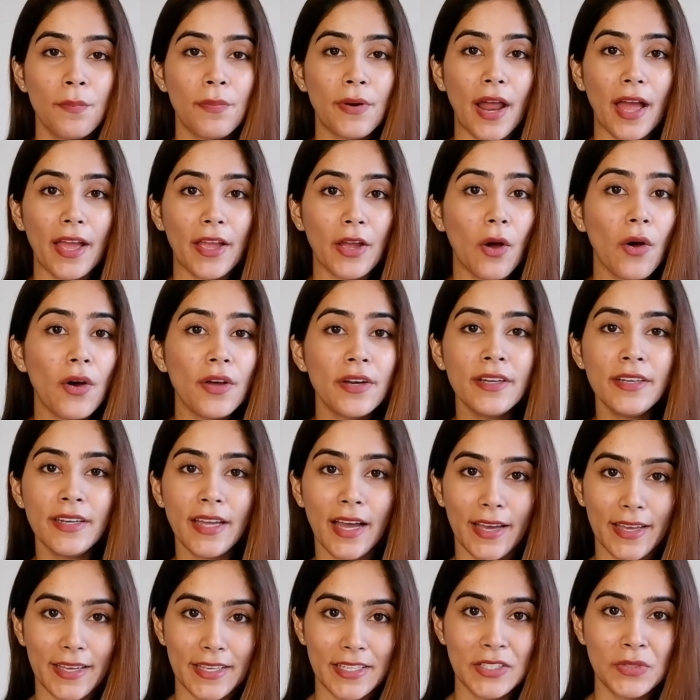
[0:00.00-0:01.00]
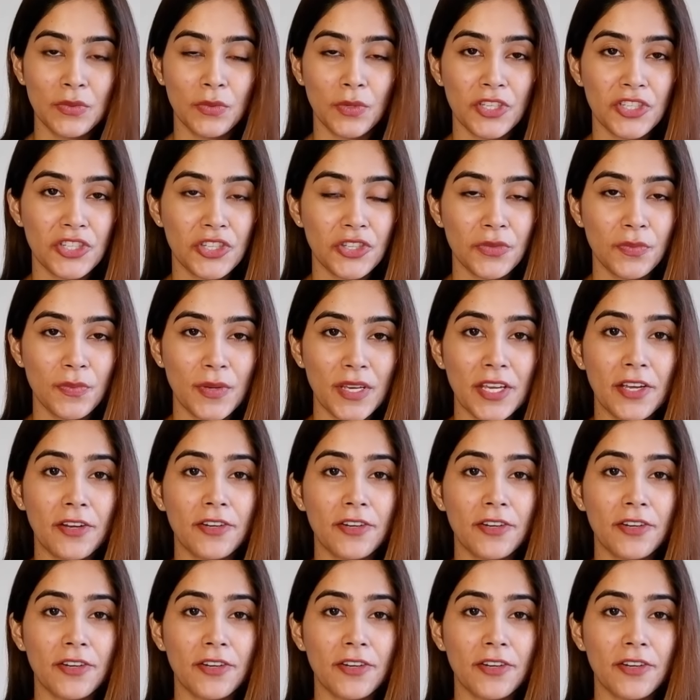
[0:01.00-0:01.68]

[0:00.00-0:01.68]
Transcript: prioritize which should be